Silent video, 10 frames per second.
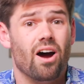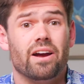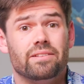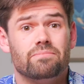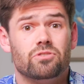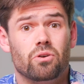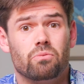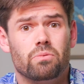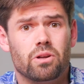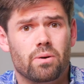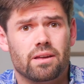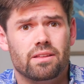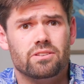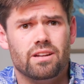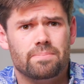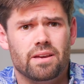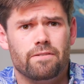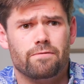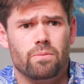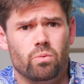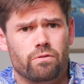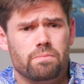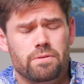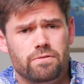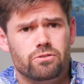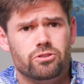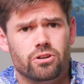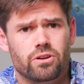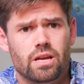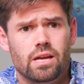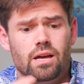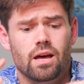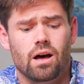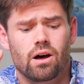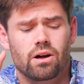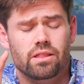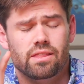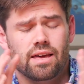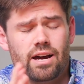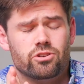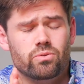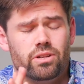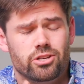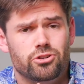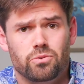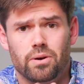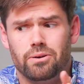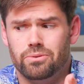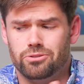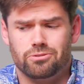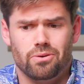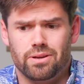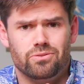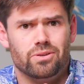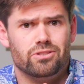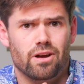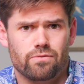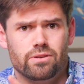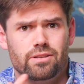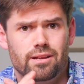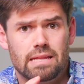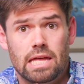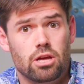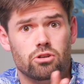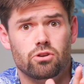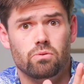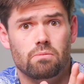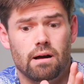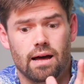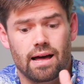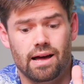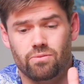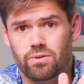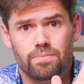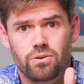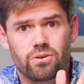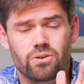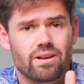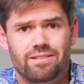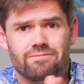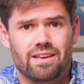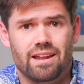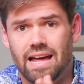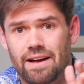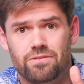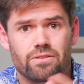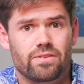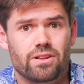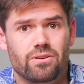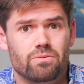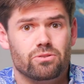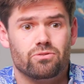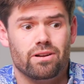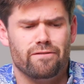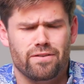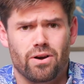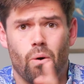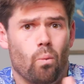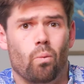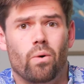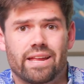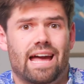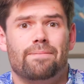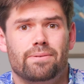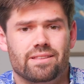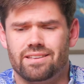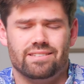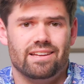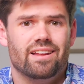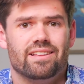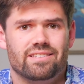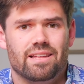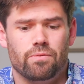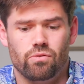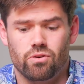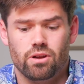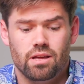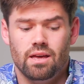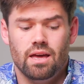All right, so really quick, there's an update from Will from the future on the actual issue where it was going into a soft reset. So I rebooted it and kind of after the video was trying to figure out what happened because I had not seen that before.